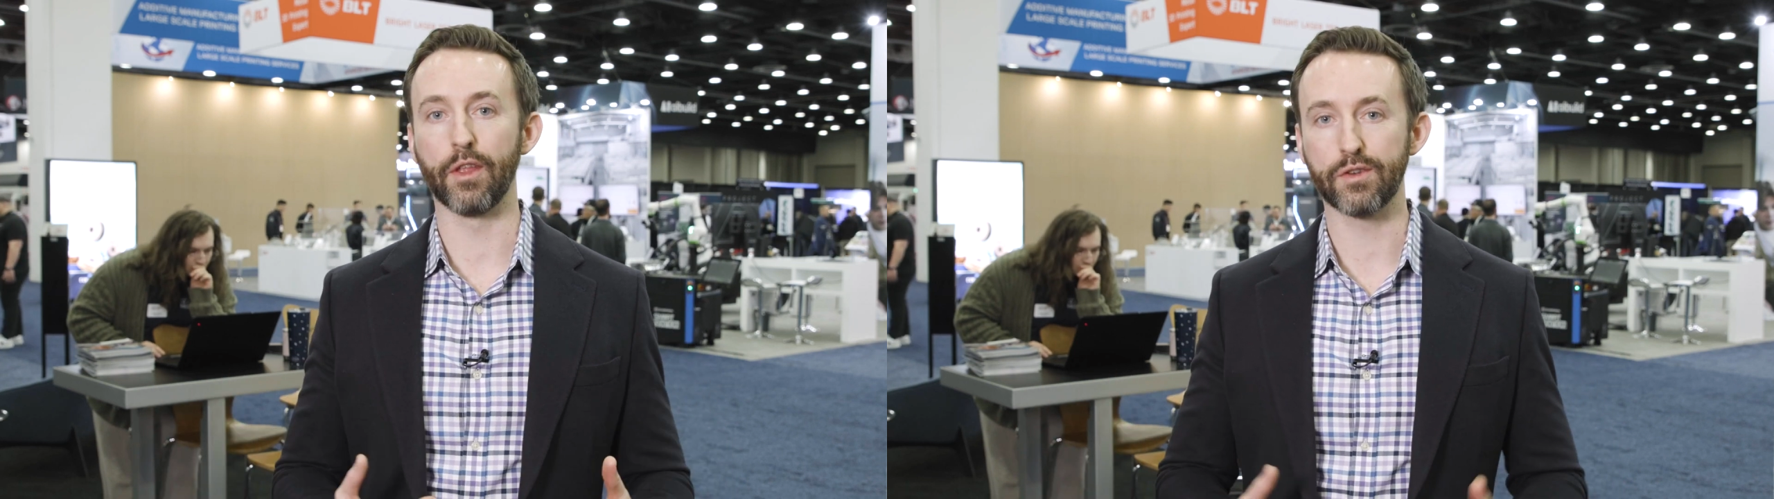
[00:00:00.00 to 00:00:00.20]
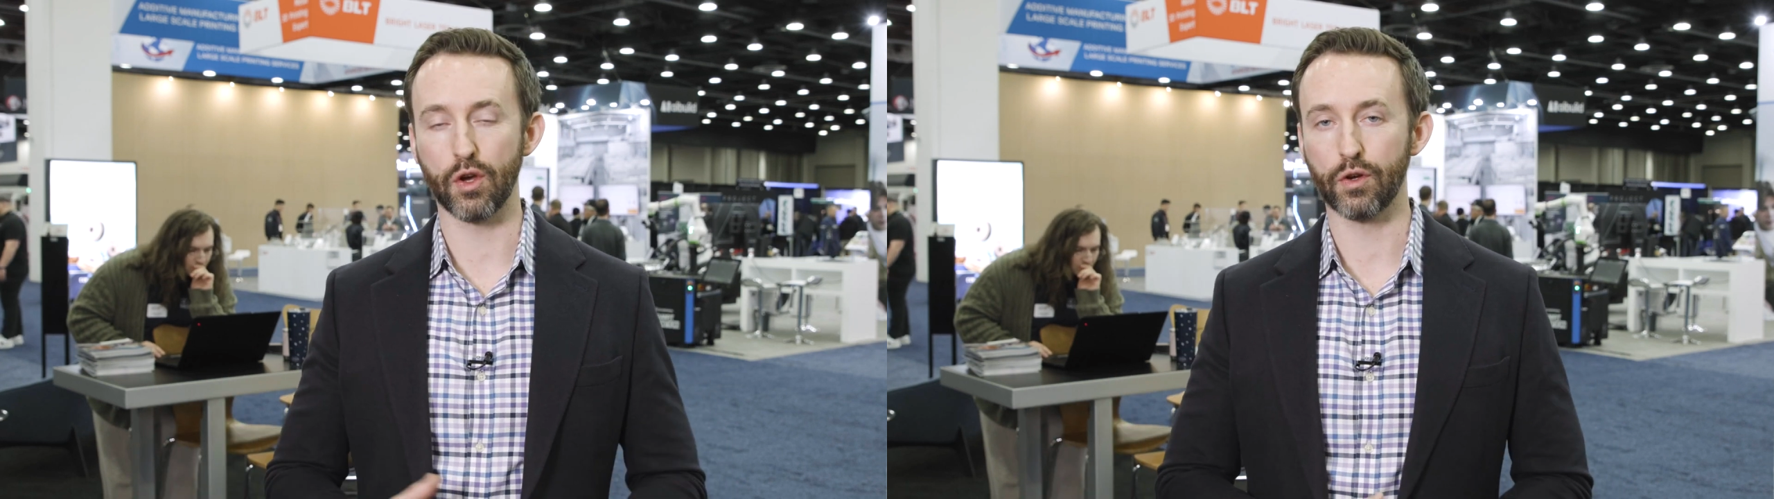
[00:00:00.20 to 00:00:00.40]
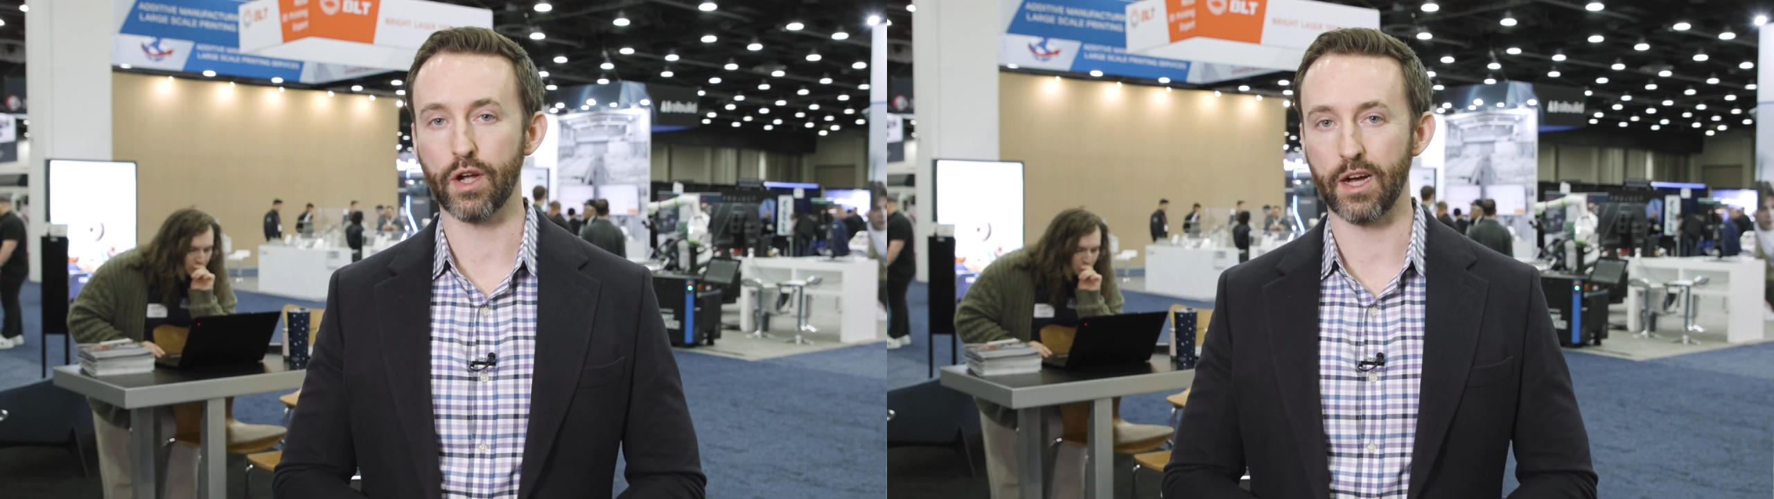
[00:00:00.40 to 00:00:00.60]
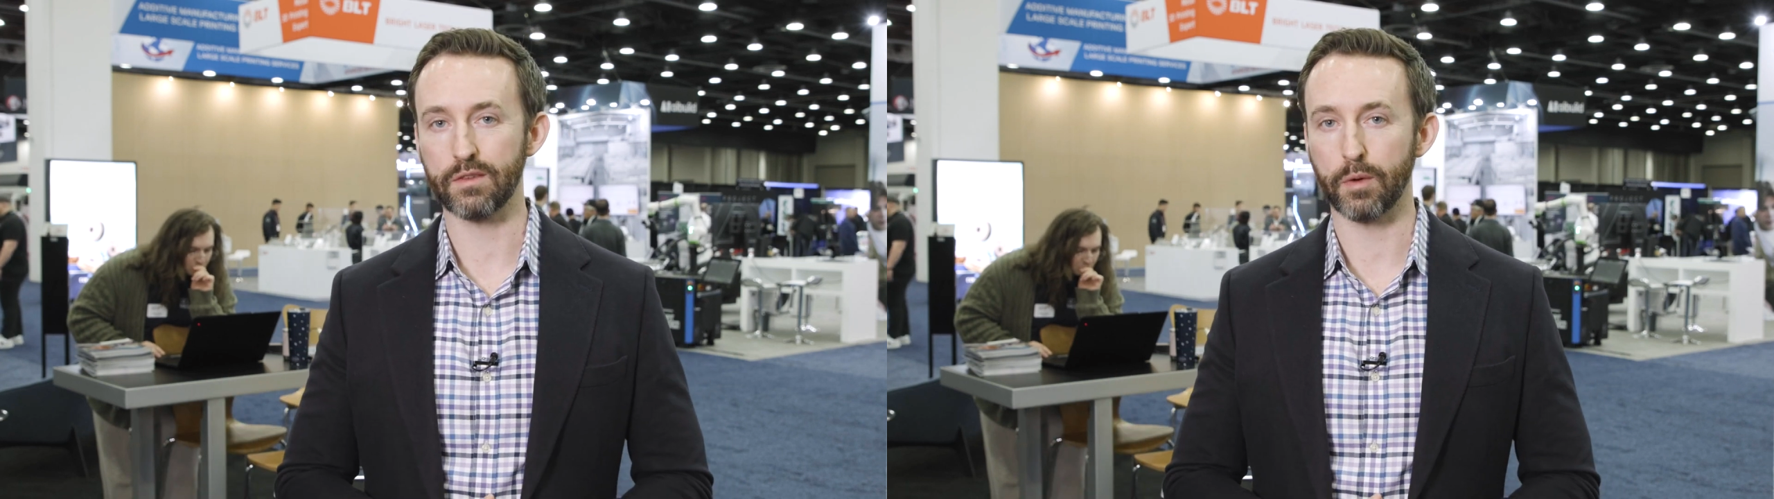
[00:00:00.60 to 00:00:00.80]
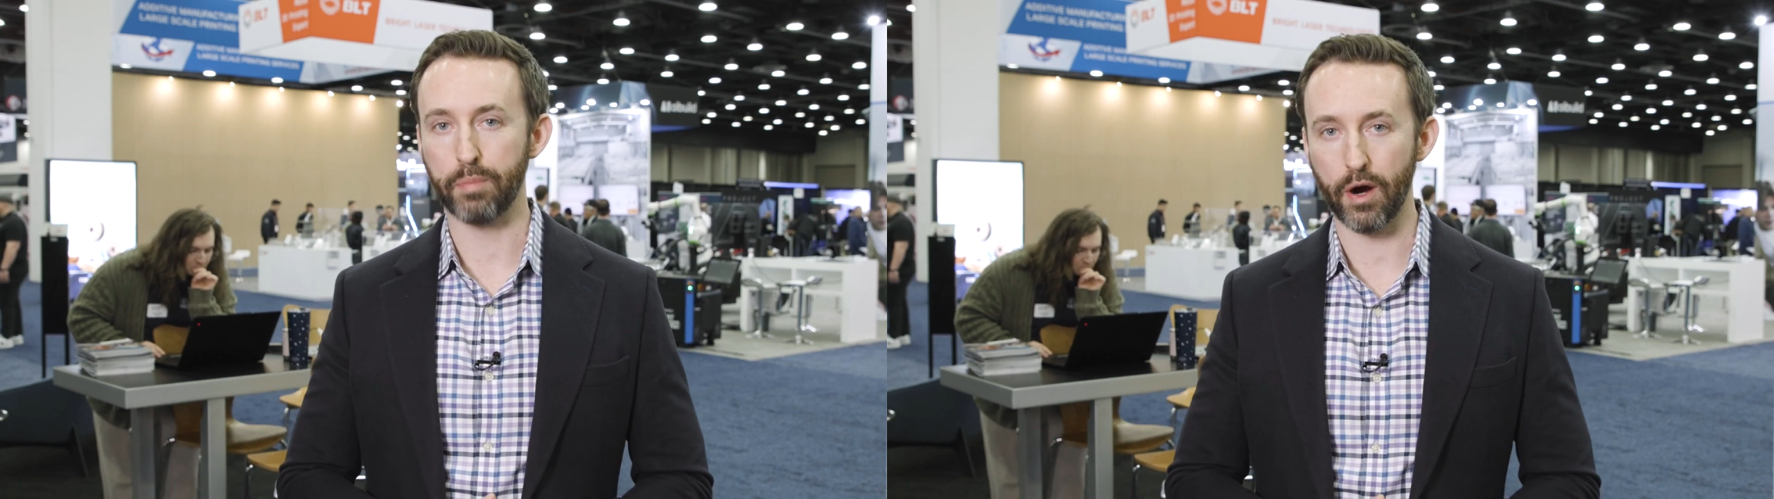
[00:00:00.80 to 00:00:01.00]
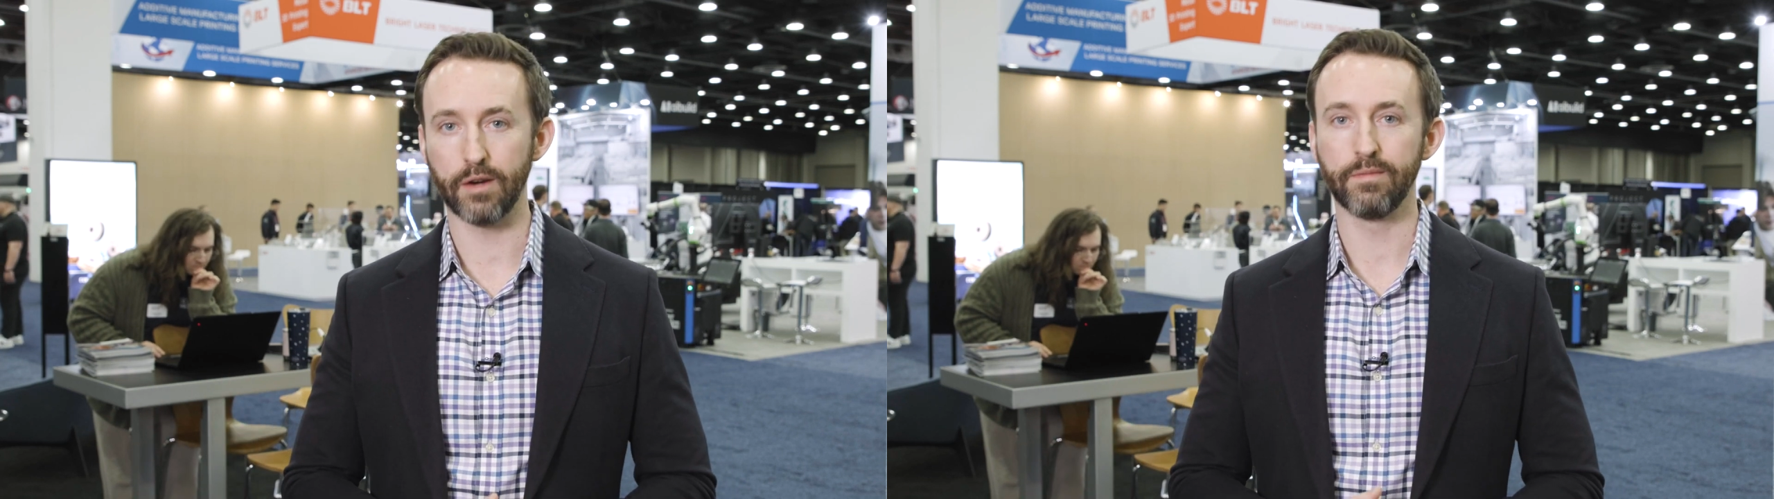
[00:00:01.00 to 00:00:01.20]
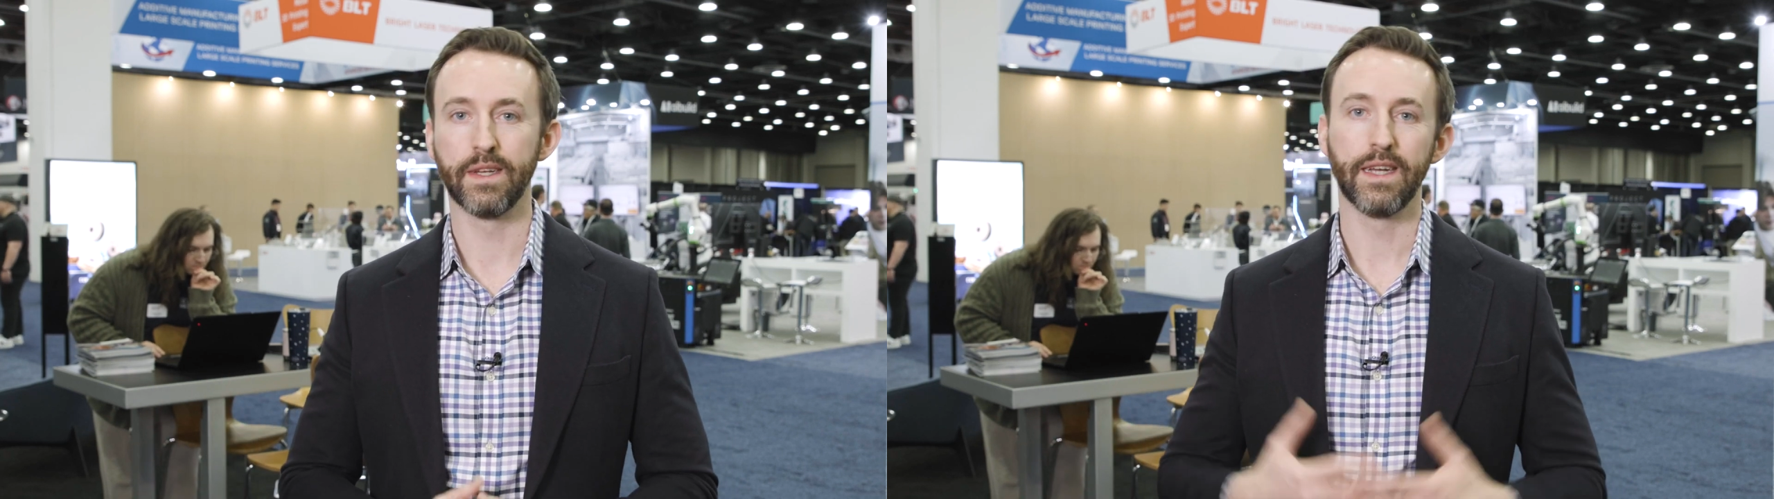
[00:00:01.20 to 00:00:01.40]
the total cost per part,